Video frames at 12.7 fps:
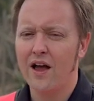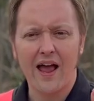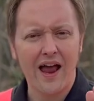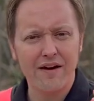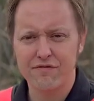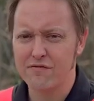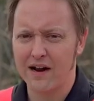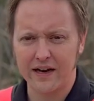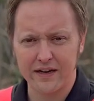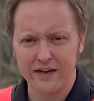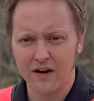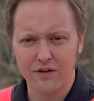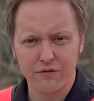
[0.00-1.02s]
Every rally
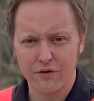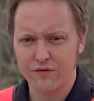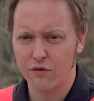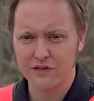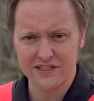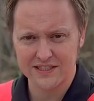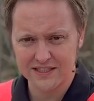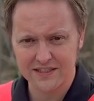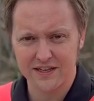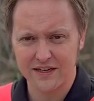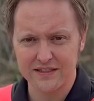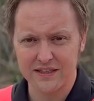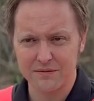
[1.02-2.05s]
car through a forest is
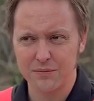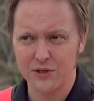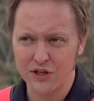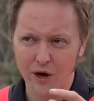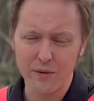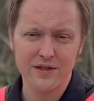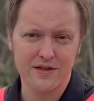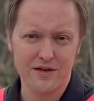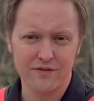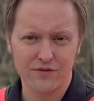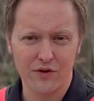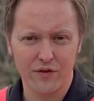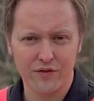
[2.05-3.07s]
exciting, but knowing that
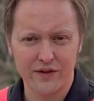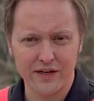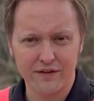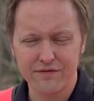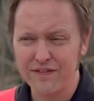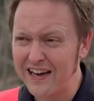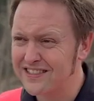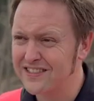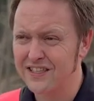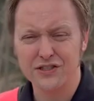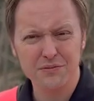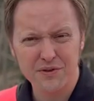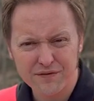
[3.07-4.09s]
you've got the
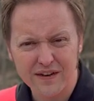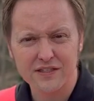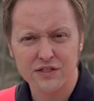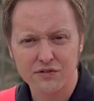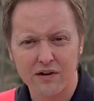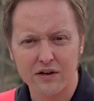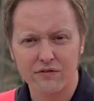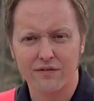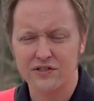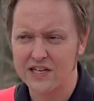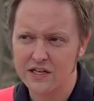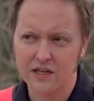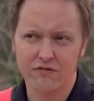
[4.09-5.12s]
fastest, some of the fastest rally drivers
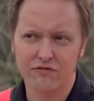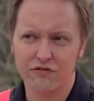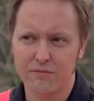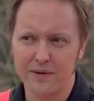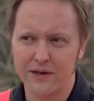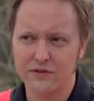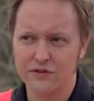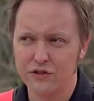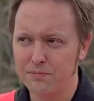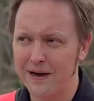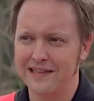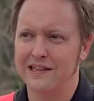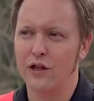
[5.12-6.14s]
in the country about to do
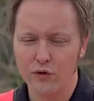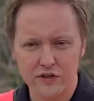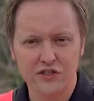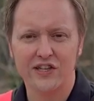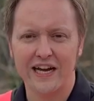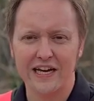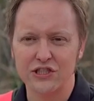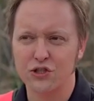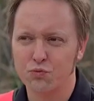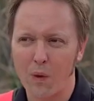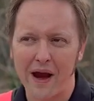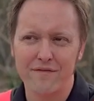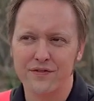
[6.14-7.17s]
battle on the stage, just
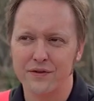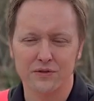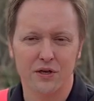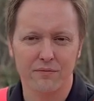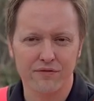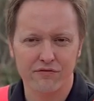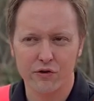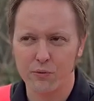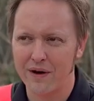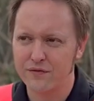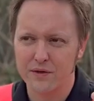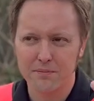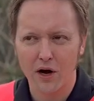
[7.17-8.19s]
waiting for them to come through,
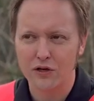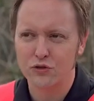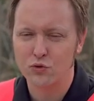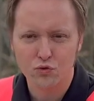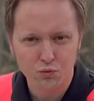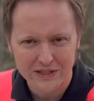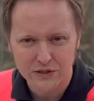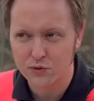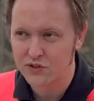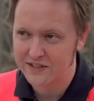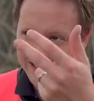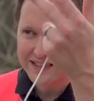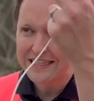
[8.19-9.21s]
waiting for the marshals, whistles,
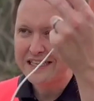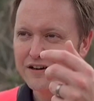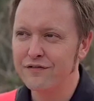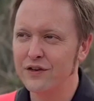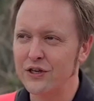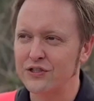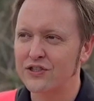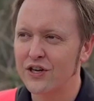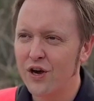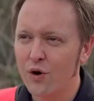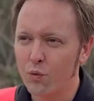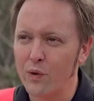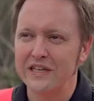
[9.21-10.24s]
and that first
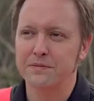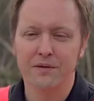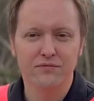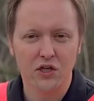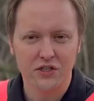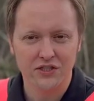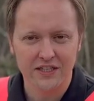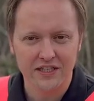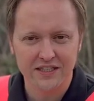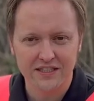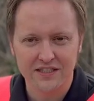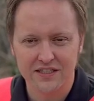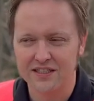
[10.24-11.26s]
wisp of dust in the
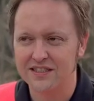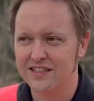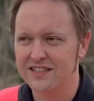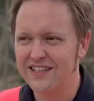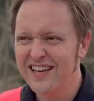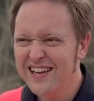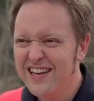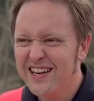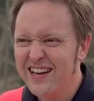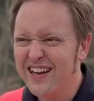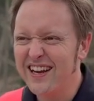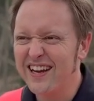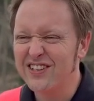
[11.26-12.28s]
distance, is,
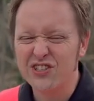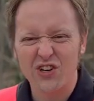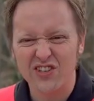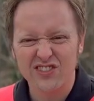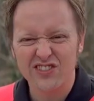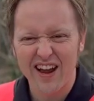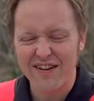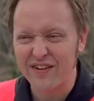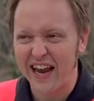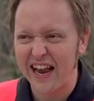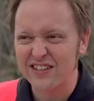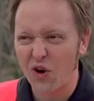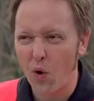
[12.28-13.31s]
it just never
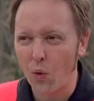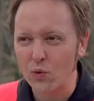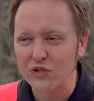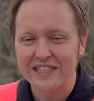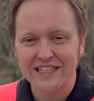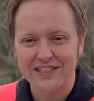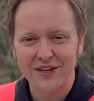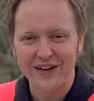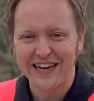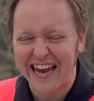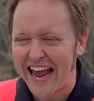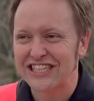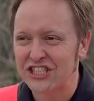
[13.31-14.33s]
gets old. It's,
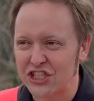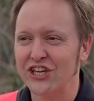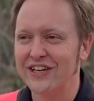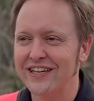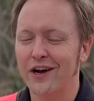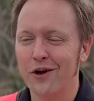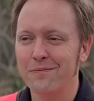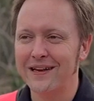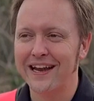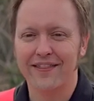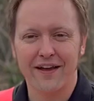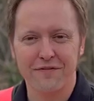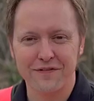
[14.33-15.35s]
it gets you, and I hope you
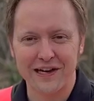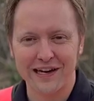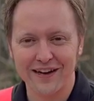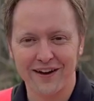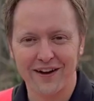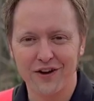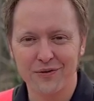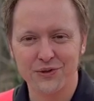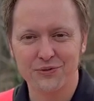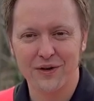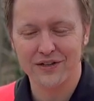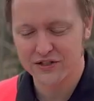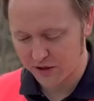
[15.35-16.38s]
get that feeling at home as
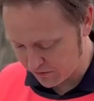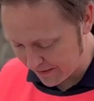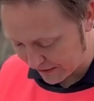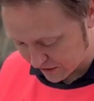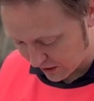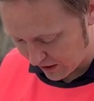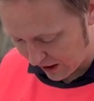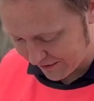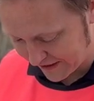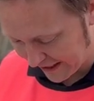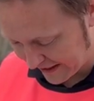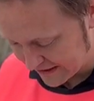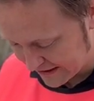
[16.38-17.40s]
well. So we're about to go live
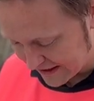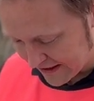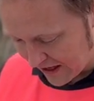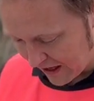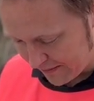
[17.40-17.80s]
again. I